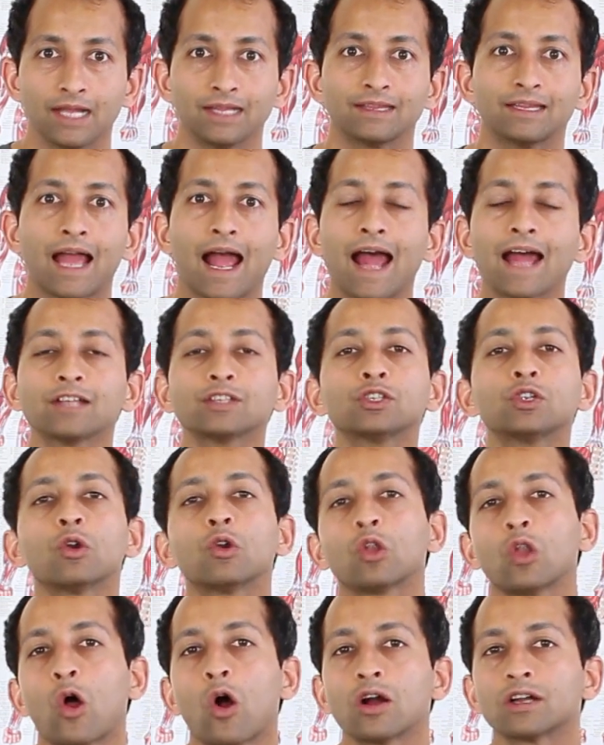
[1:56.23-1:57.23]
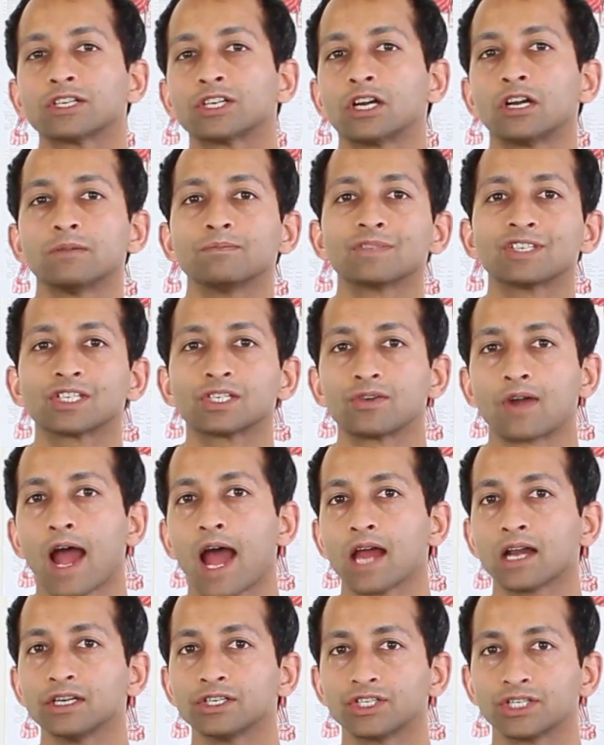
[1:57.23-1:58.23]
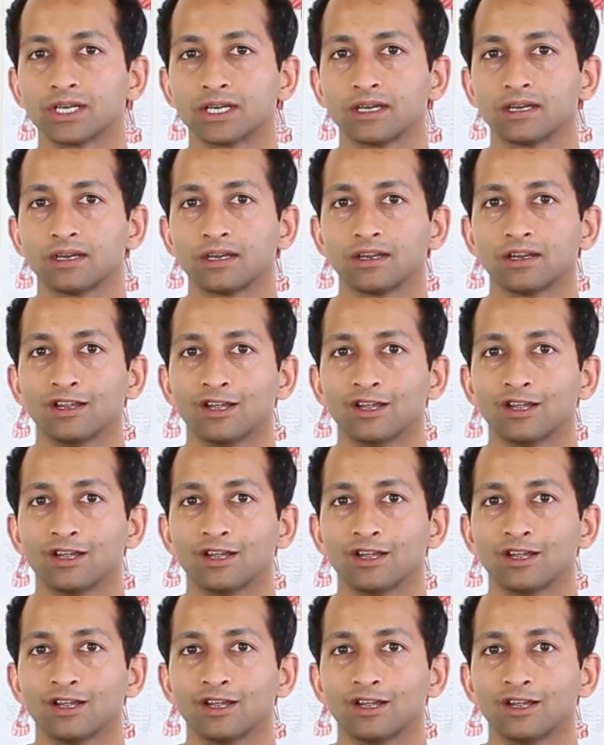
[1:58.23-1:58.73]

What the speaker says: that's your long-term strategy.